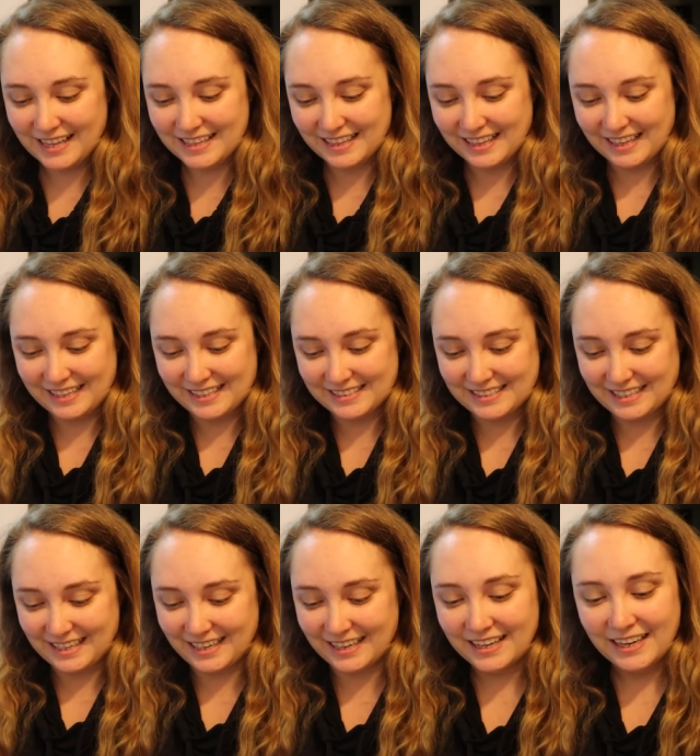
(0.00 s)
and then like I
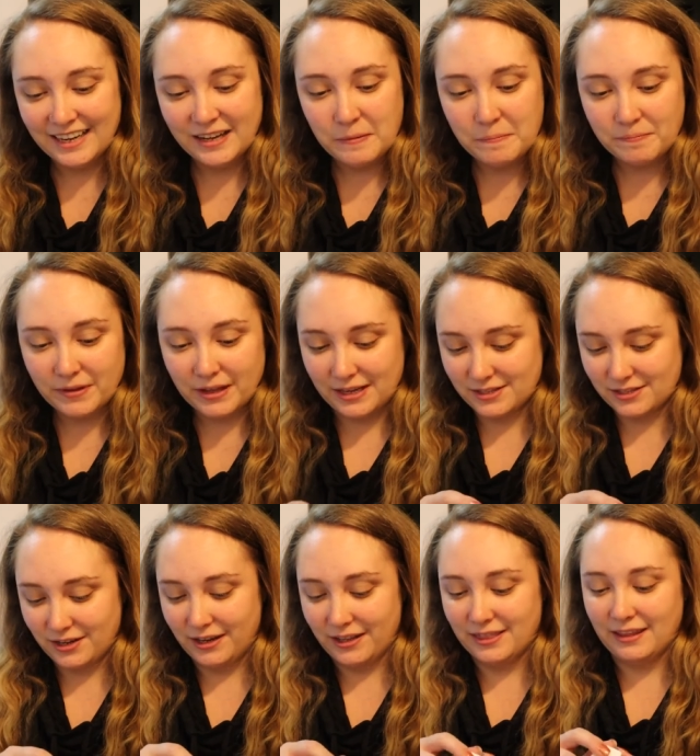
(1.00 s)
said it's
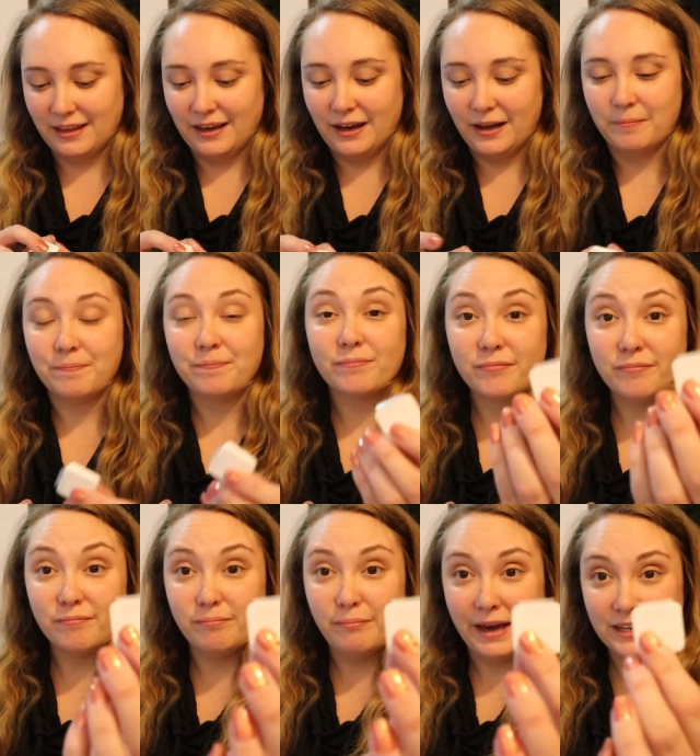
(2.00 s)
got the um,
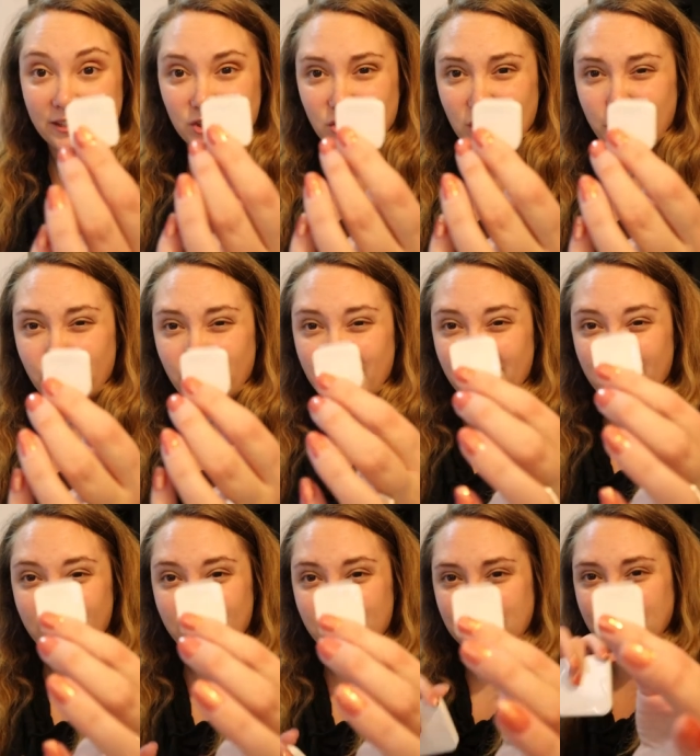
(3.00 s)
mag strip
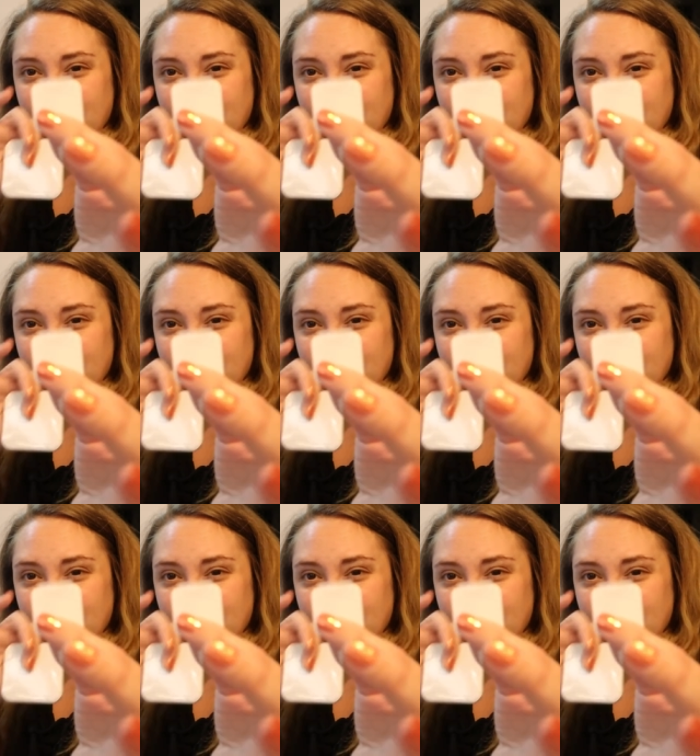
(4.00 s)
reader